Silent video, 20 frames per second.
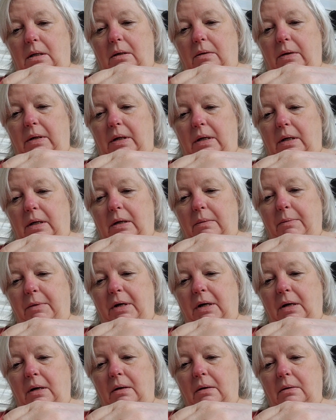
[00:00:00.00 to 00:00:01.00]
oh, I can't get
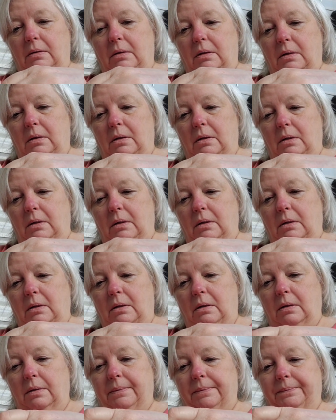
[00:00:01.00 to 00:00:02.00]
my knot on done here.
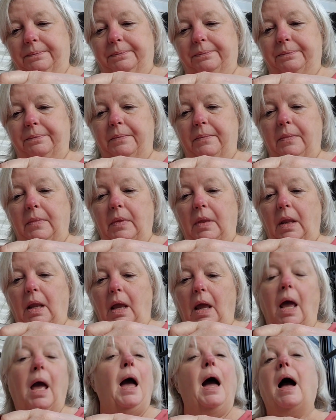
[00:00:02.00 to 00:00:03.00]

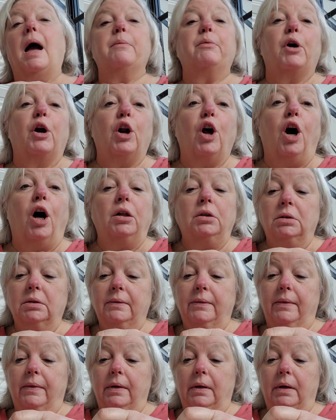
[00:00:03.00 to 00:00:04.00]
I brought all
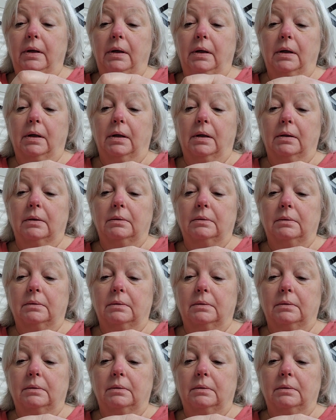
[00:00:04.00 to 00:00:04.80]
of the uh,